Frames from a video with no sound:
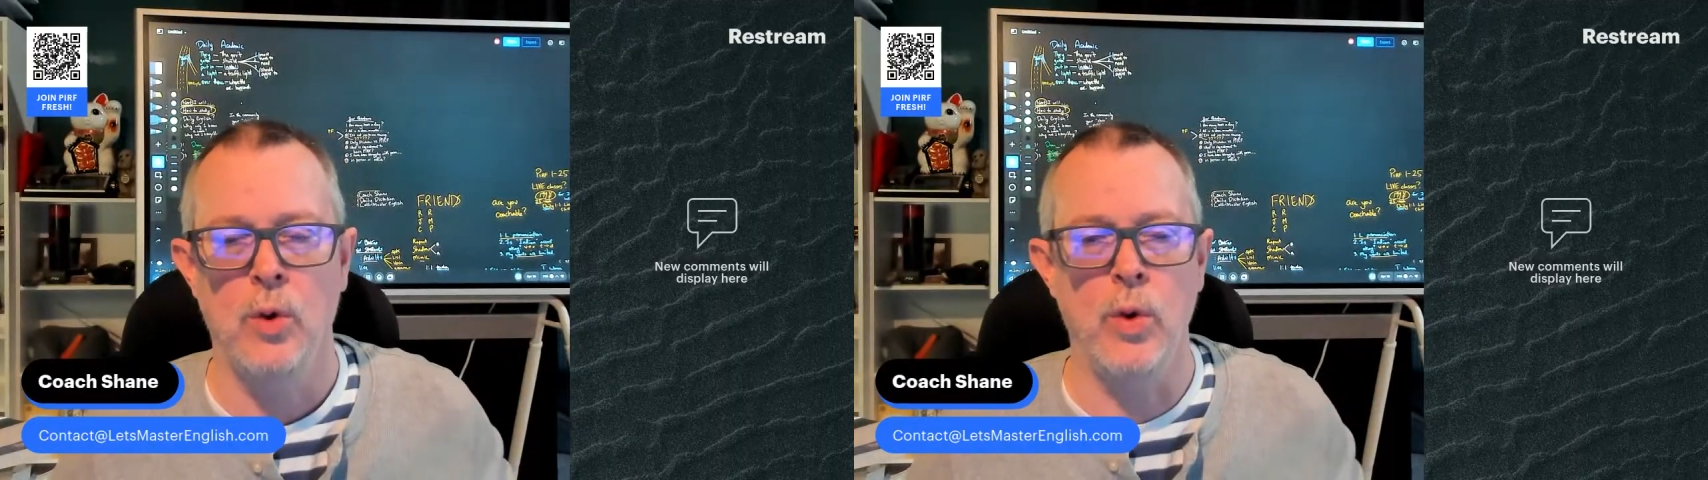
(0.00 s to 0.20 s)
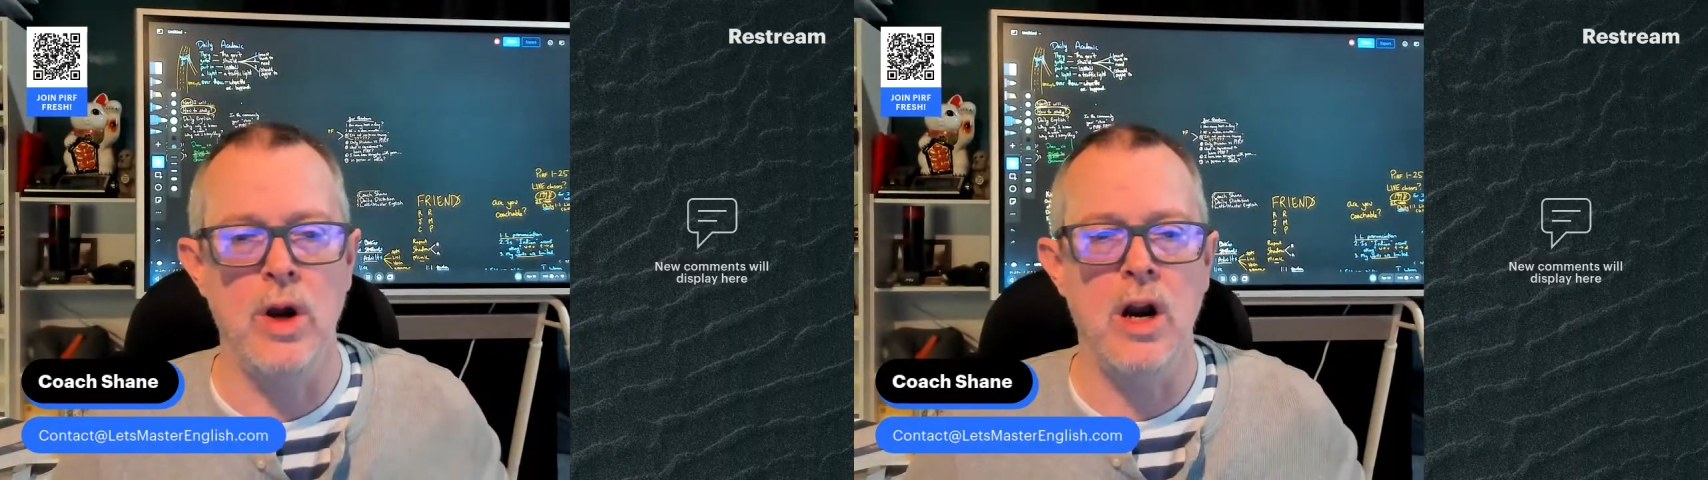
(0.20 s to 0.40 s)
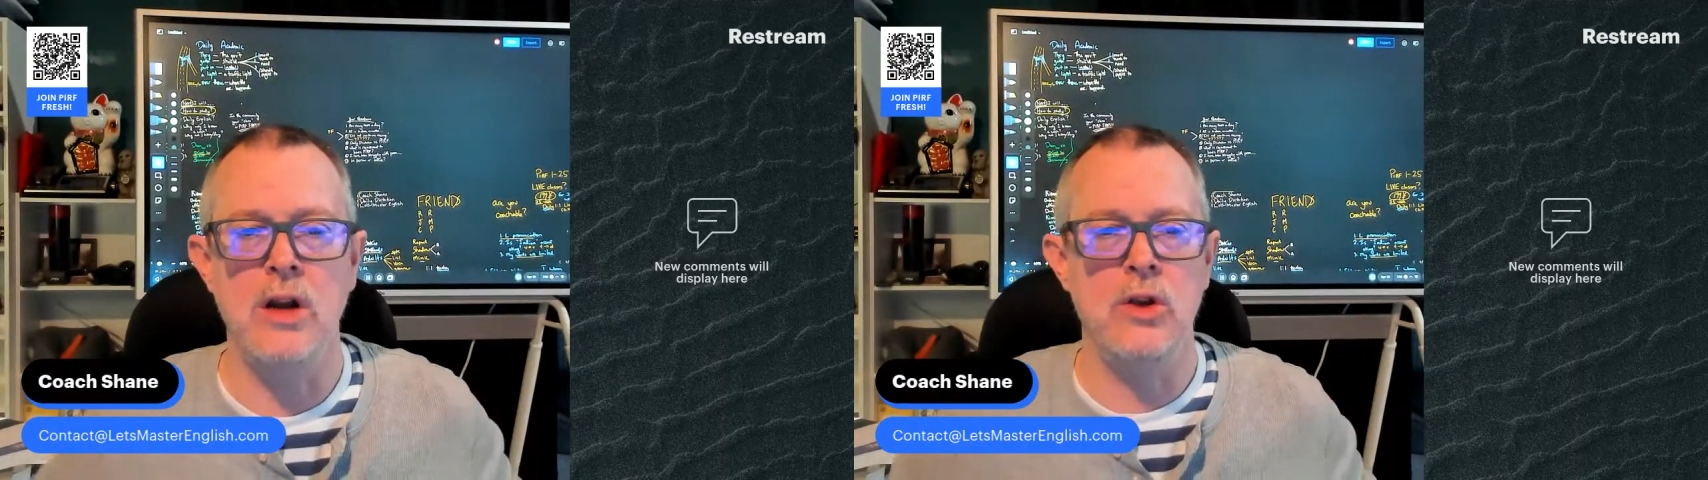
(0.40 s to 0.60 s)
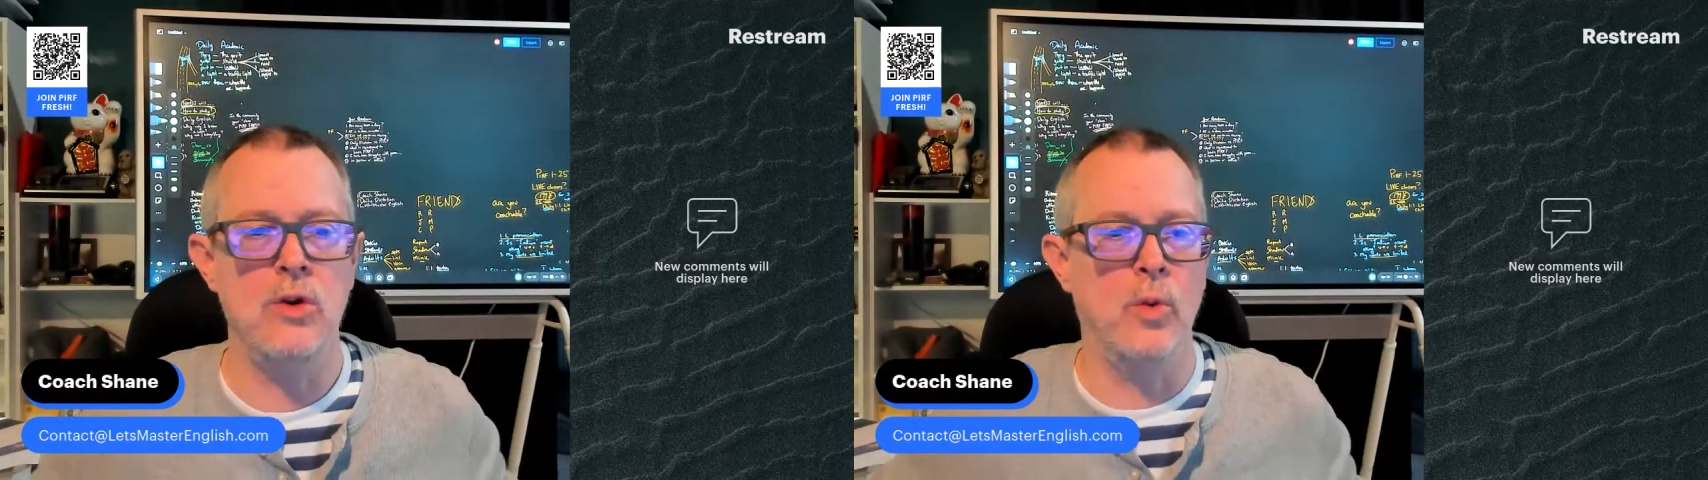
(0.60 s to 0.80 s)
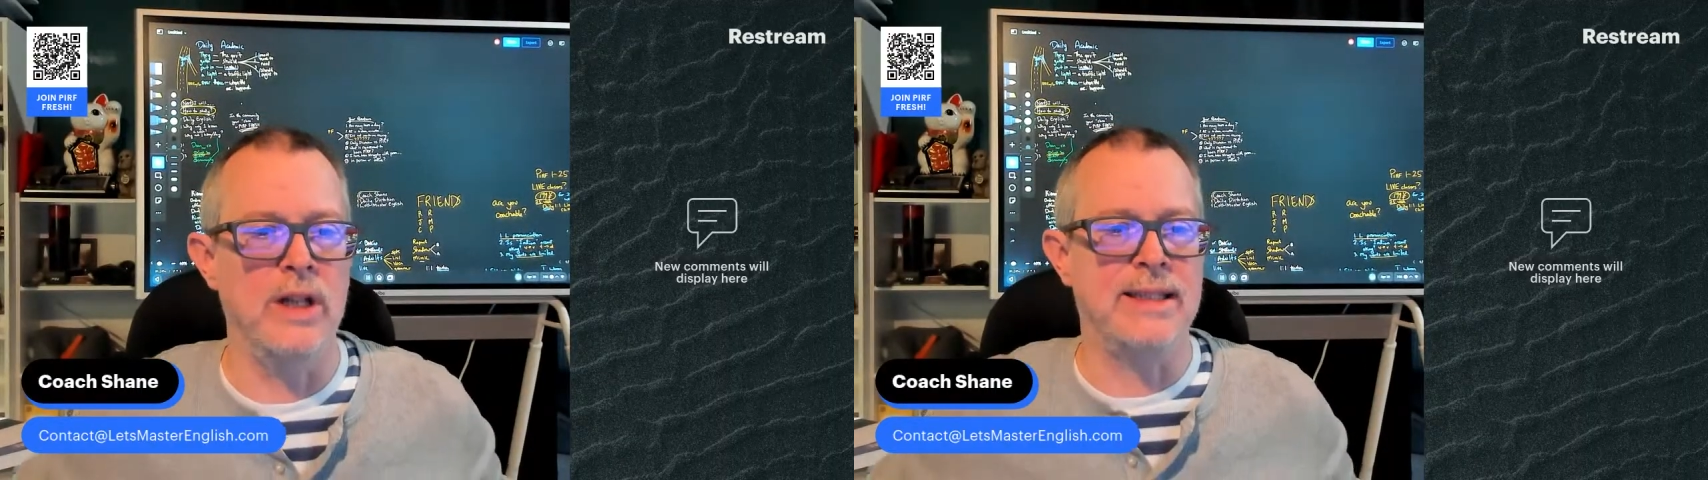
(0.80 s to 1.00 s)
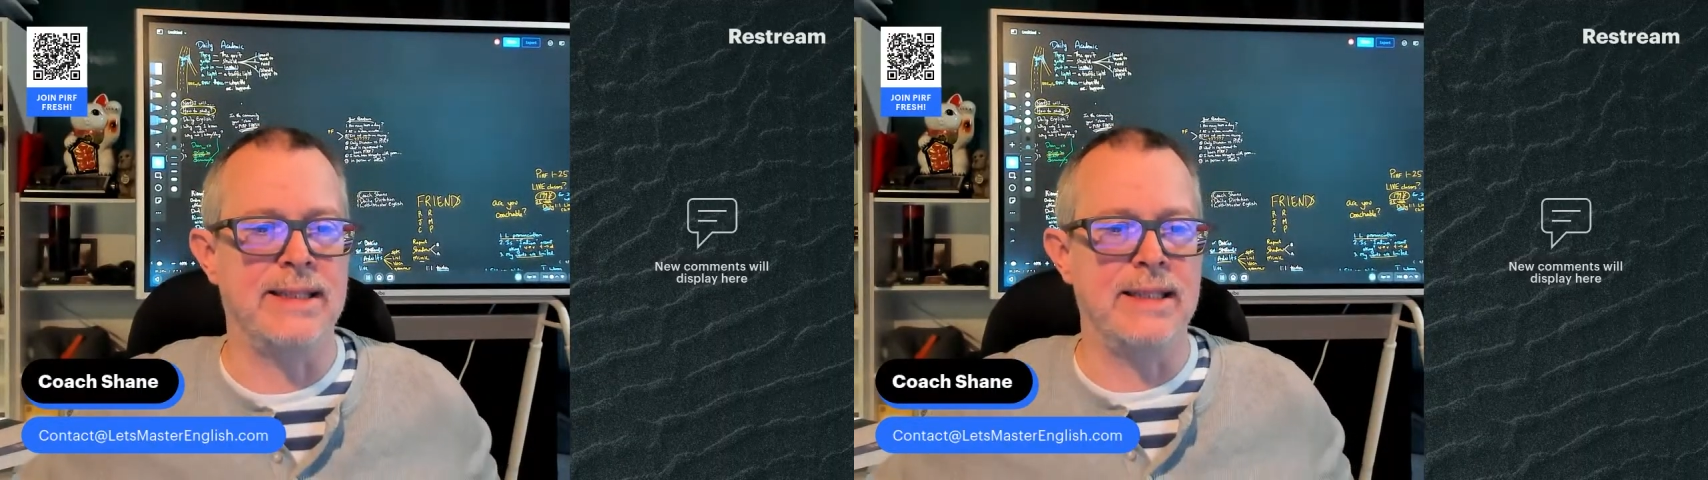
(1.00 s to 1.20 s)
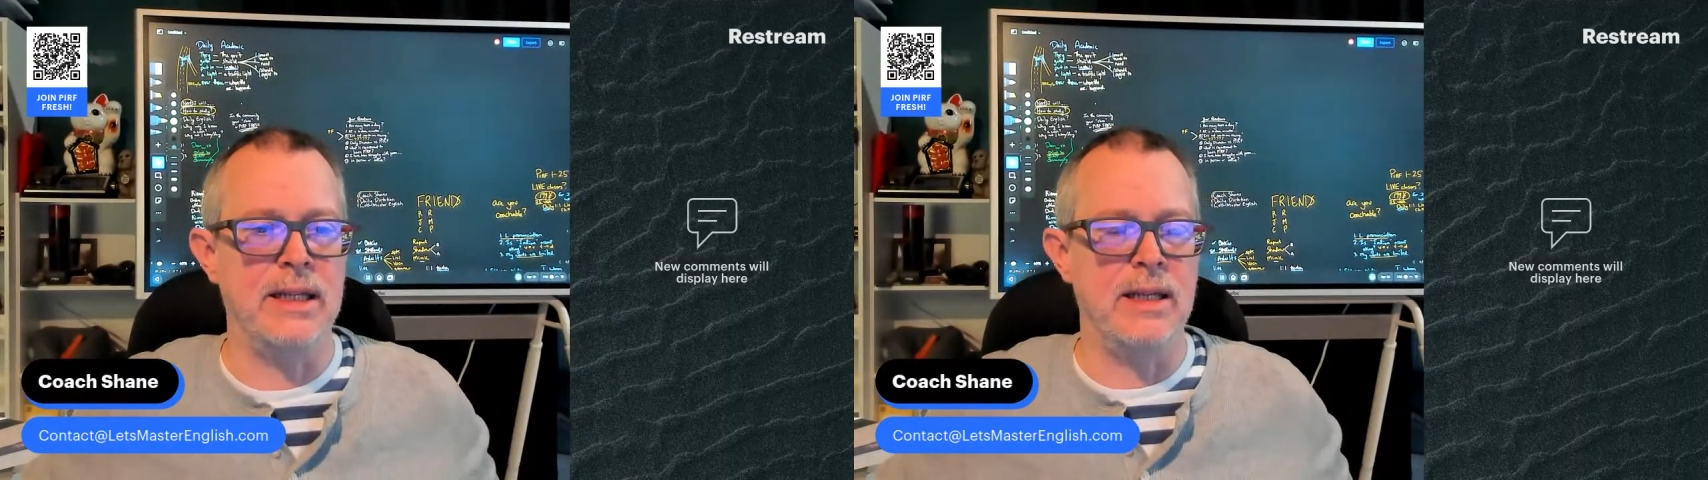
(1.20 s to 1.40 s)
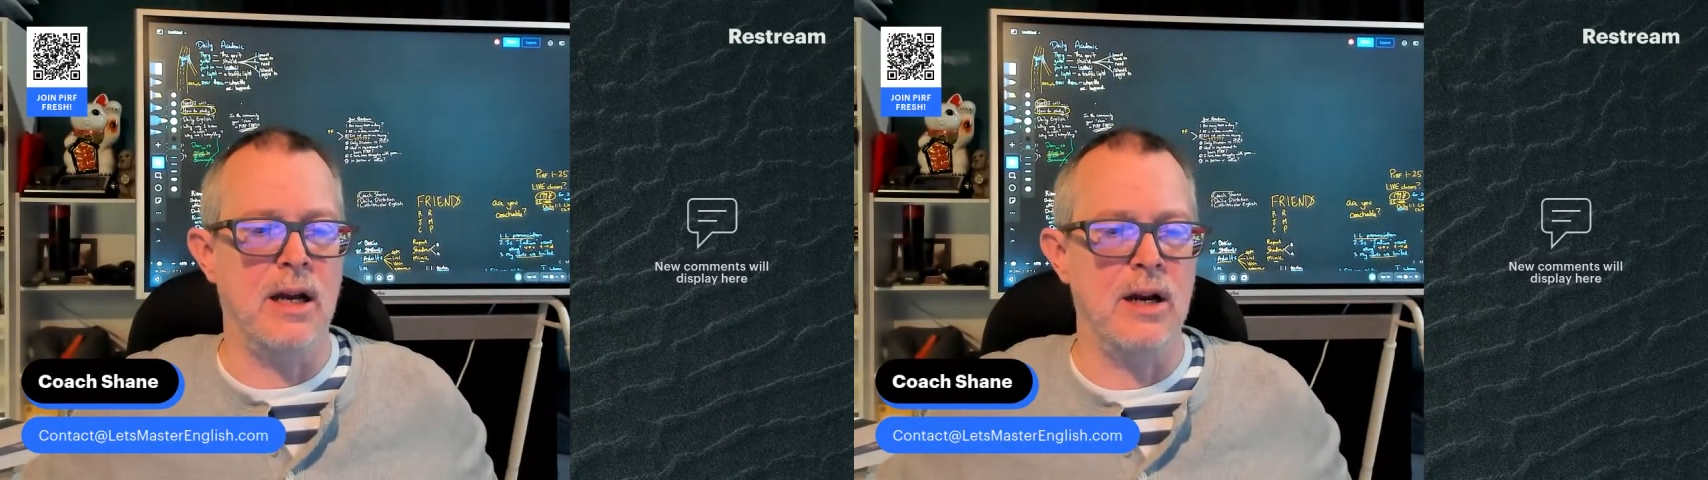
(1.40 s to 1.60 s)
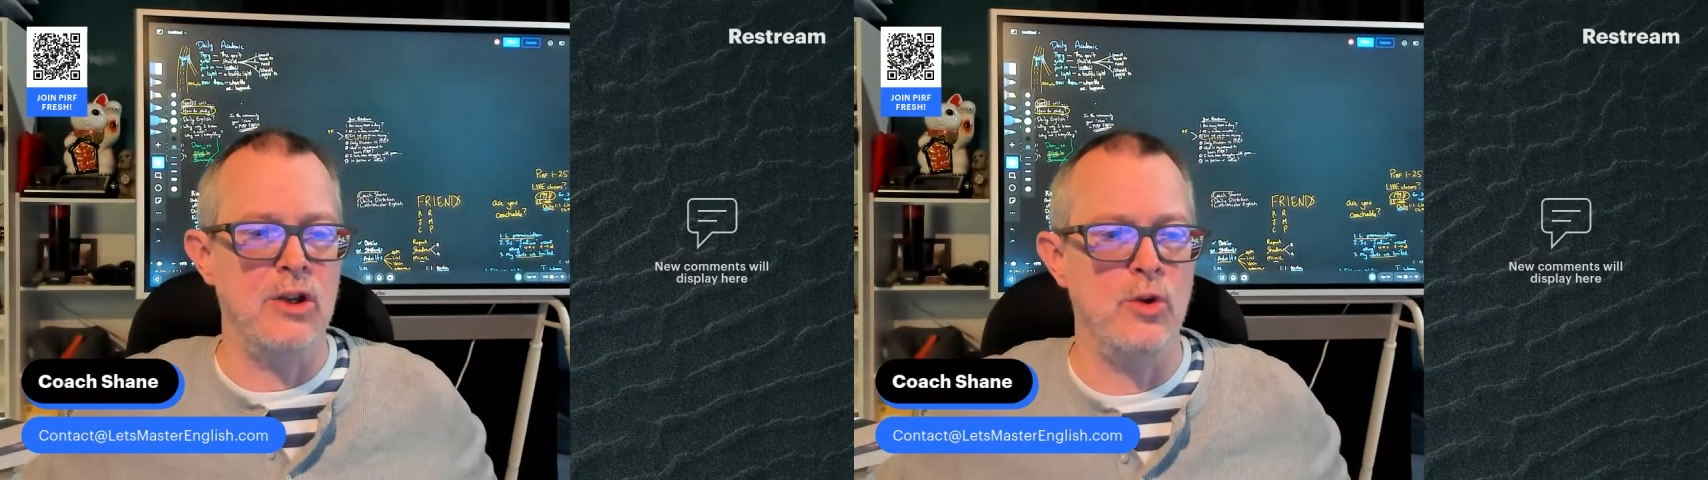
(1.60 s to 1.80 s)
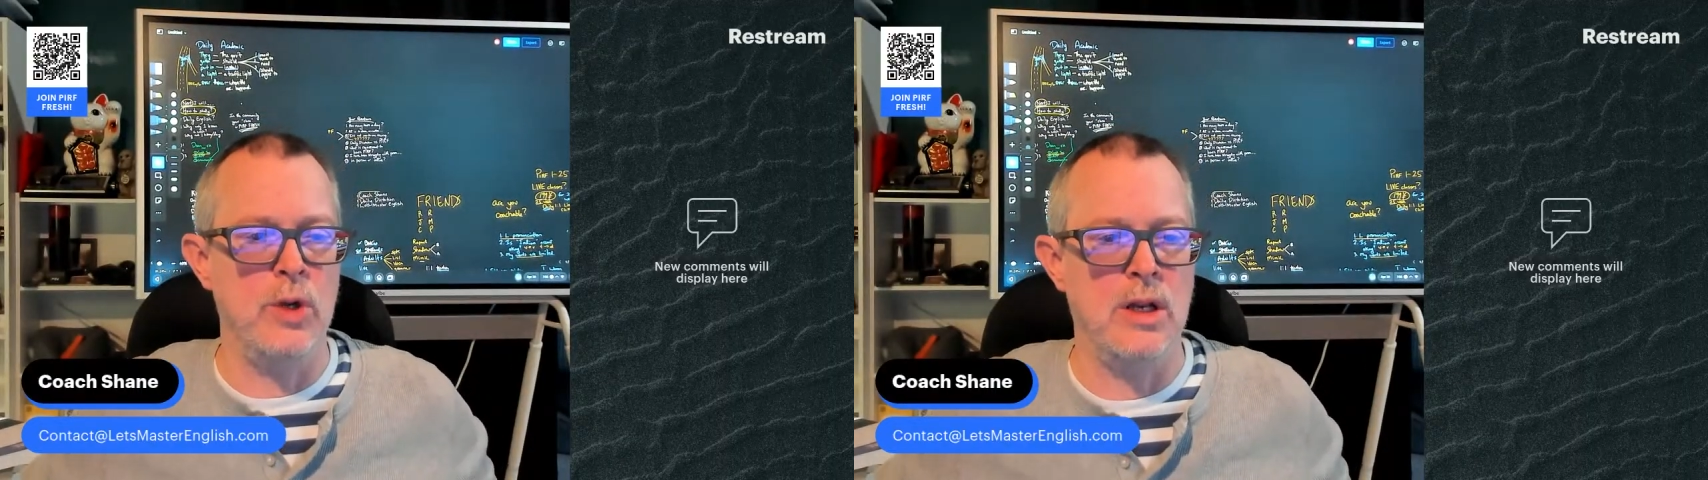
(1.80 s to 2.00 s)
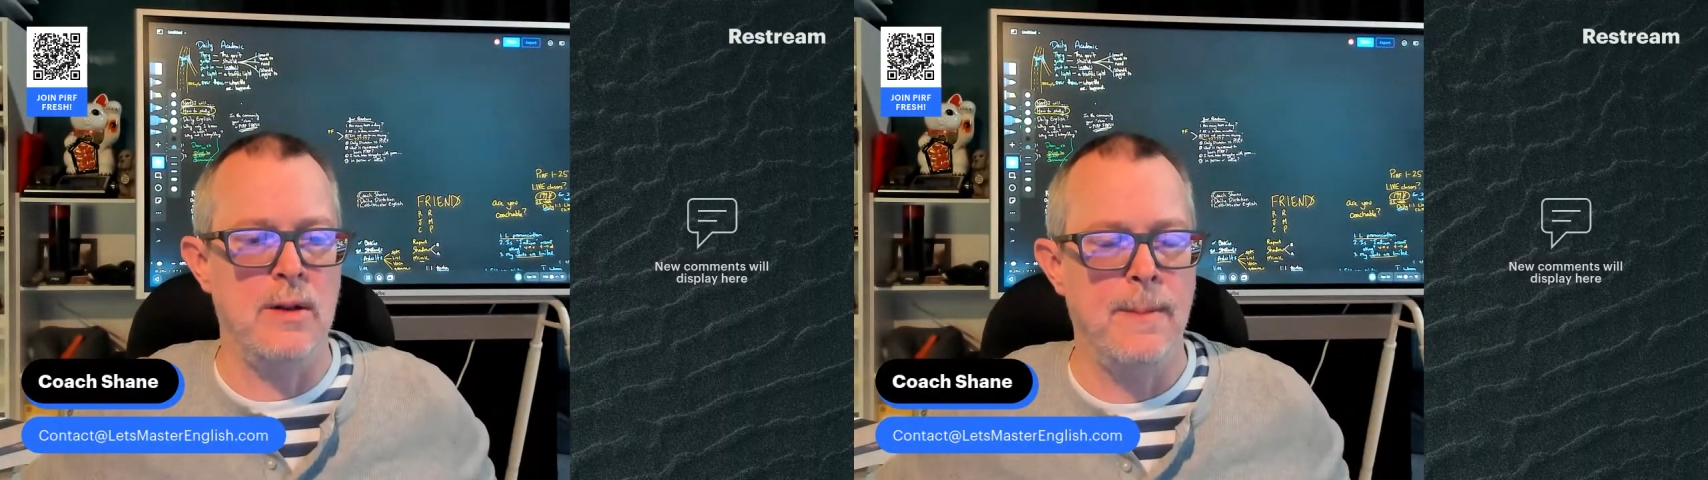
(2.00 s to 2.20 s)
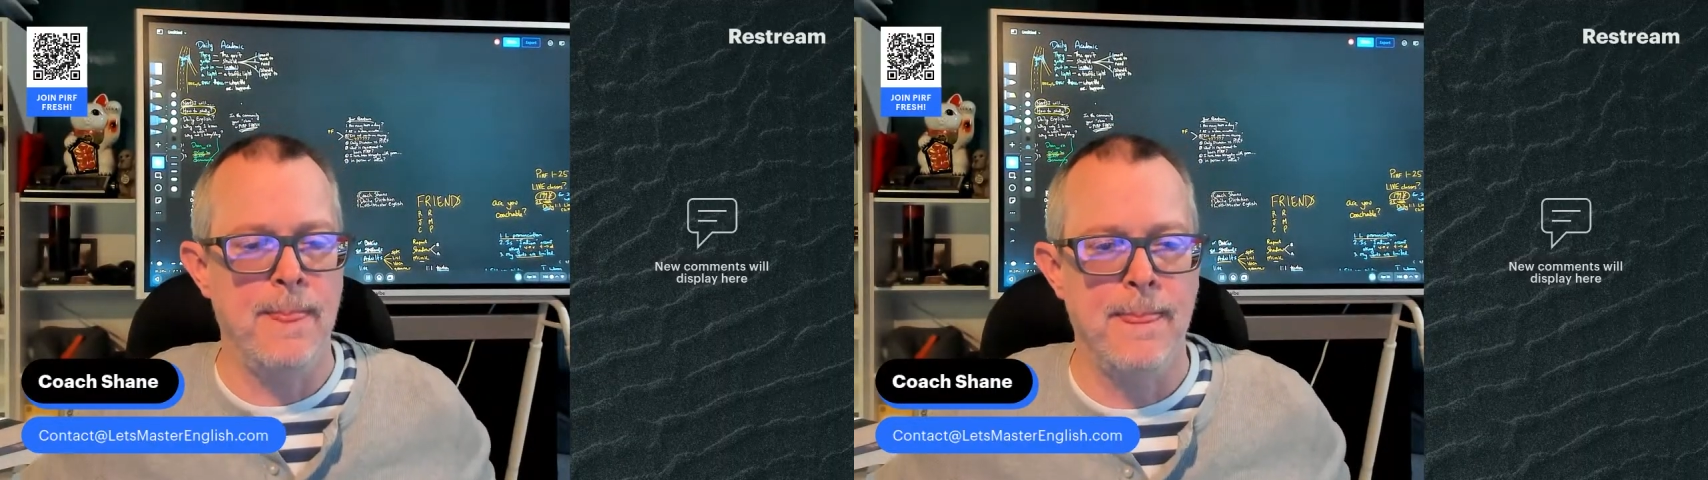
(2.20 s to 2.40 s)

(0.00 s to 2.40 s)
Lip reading: Where are you? What city are you in?